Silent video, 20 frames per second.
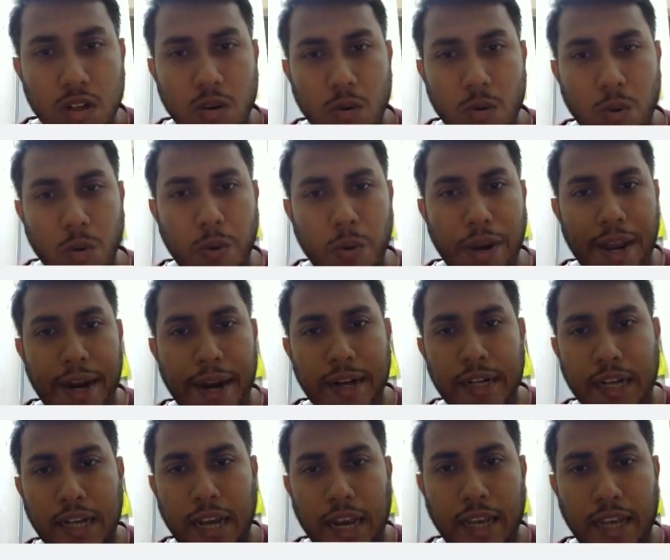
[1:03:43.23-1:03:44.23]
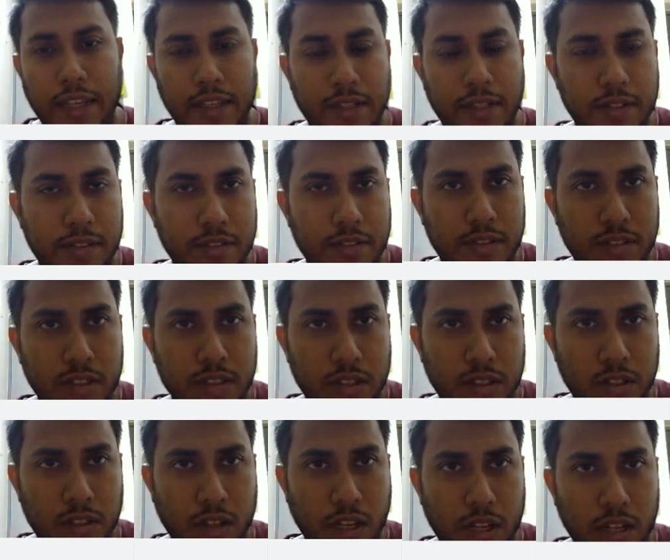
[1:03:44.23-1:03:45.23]
O and I.
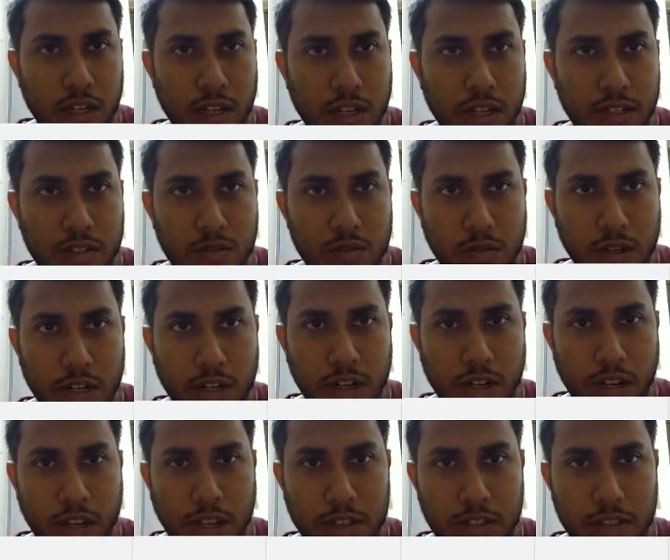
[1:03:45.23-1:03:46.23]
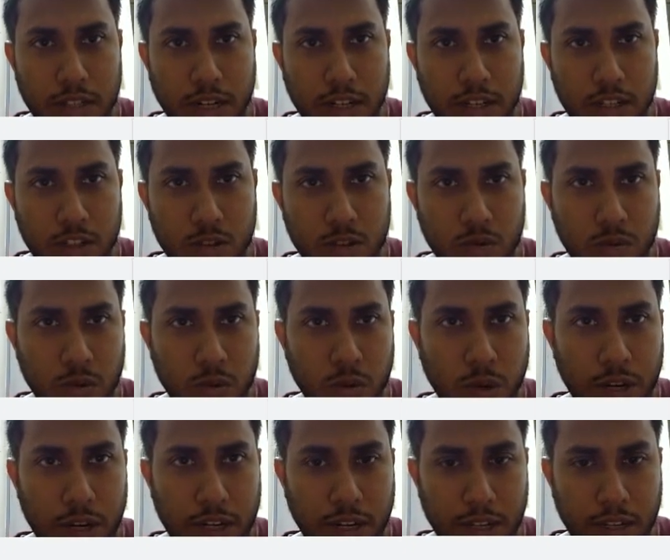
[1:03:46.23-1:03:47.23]
Okay, let's look at state Q, O
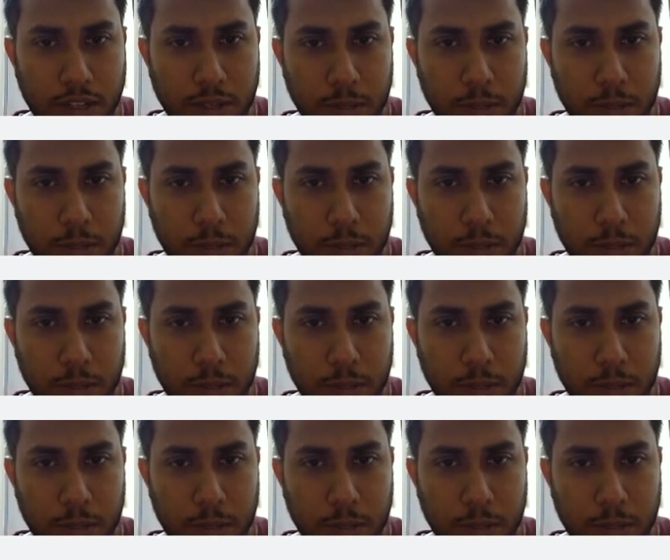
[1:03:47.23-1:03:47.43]
and I.